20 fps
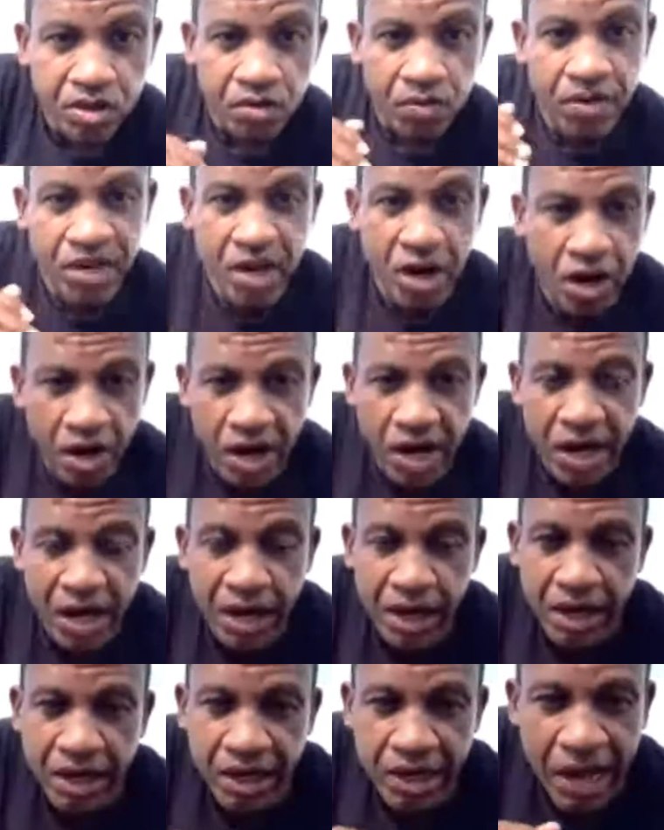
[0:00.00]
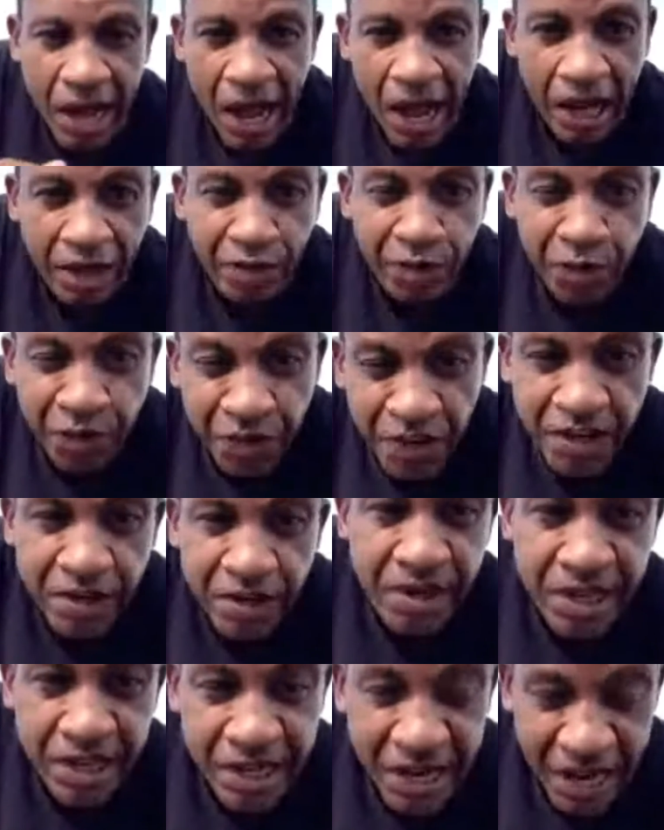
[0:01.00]
we are a
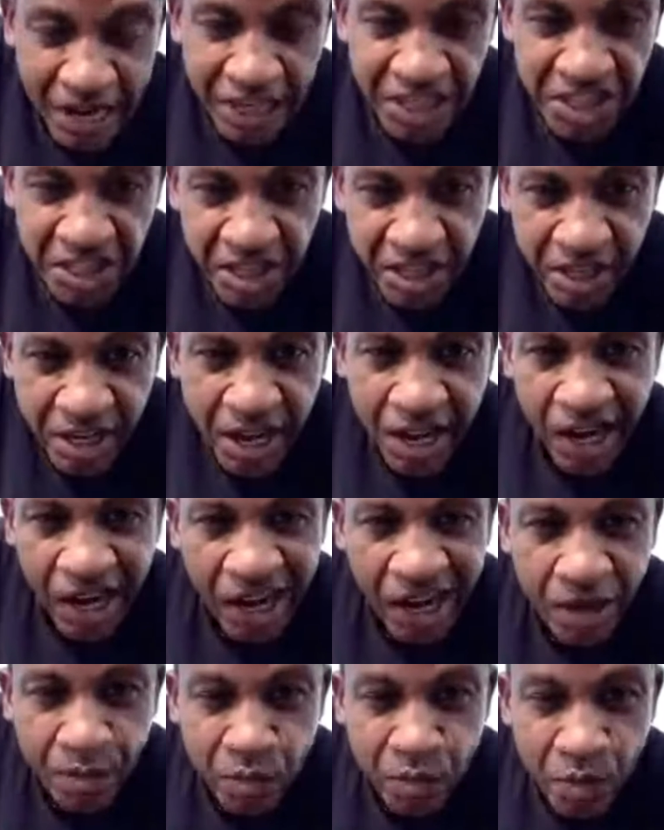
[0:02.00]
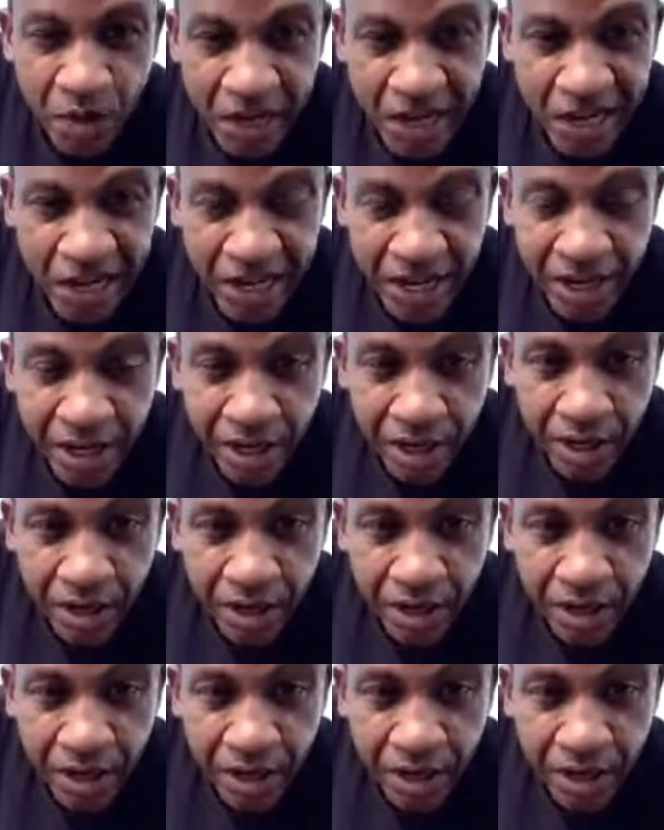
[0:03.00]
God-fearing nation and we